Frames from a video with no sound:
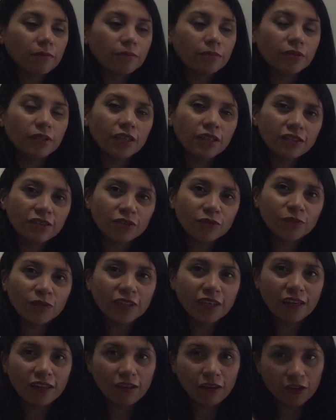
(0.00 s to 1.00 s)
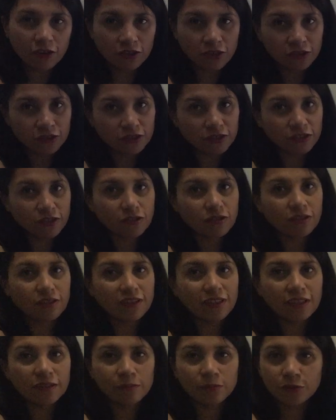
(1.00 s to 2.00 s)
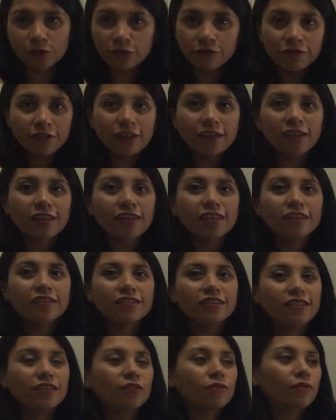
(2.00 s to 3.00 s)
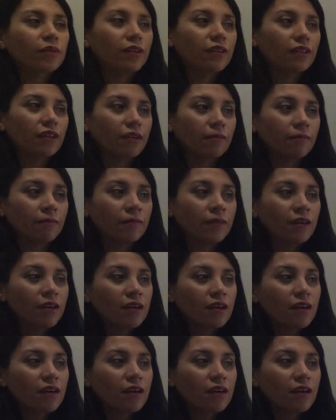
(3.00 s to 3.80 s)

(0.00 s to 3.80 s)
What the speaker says: pre-intermediate learners can perfectly deal with them.